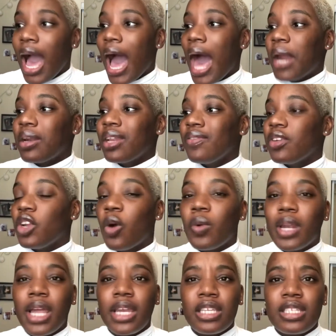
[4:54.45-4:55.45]
I don't even know
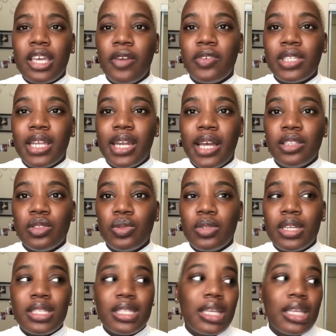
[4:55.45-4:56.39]
when I discovered that I do this,